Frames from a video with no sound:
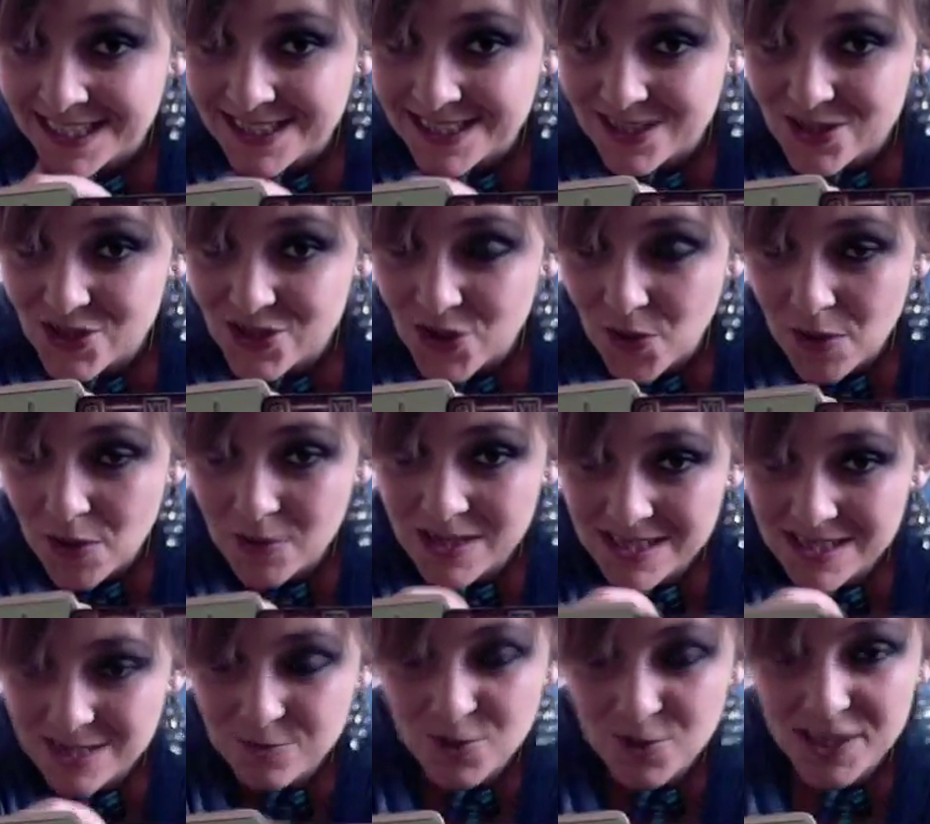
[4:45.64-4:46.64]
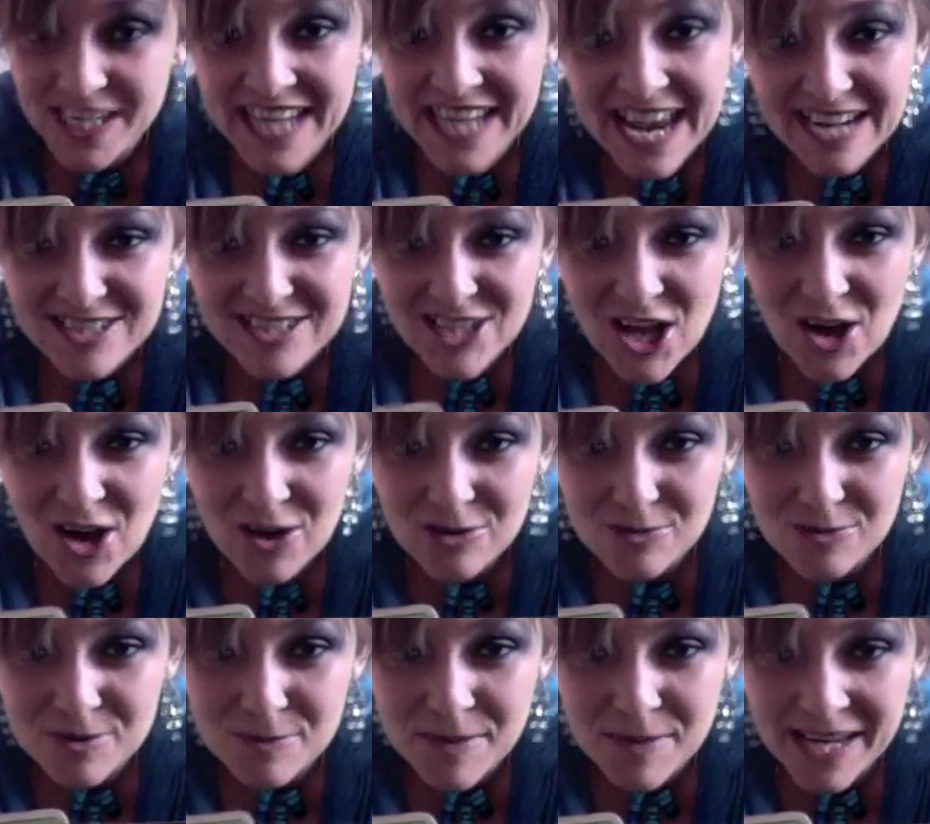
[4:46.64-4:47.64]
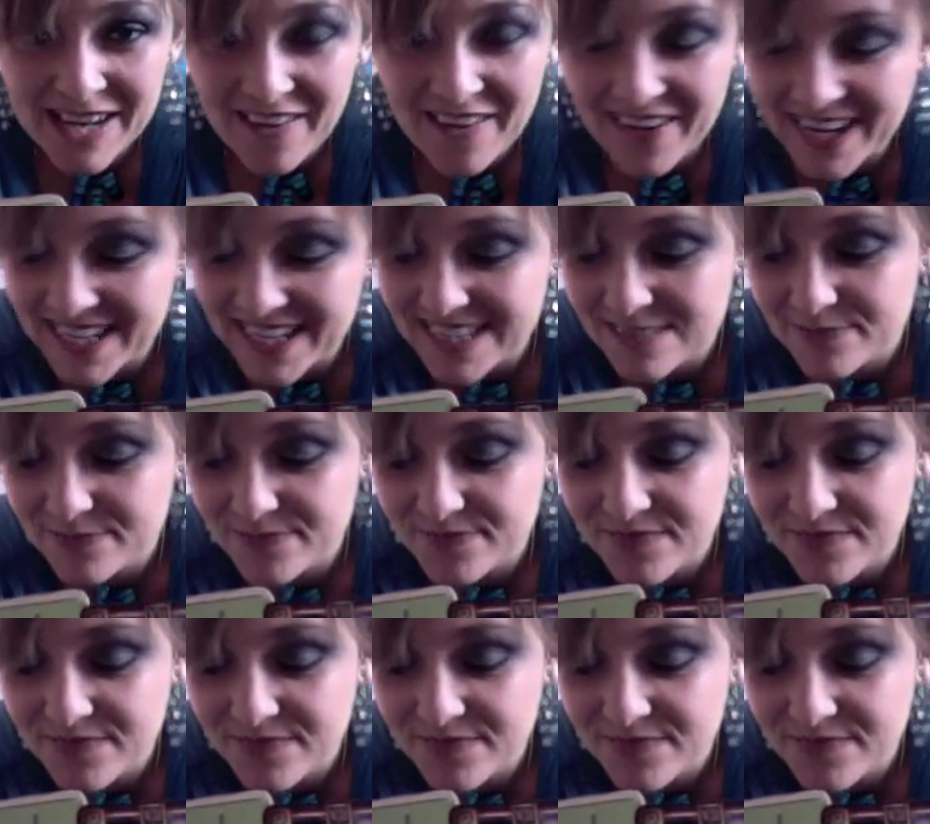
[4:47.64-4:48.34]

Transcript: So I wondered what the next card would be like.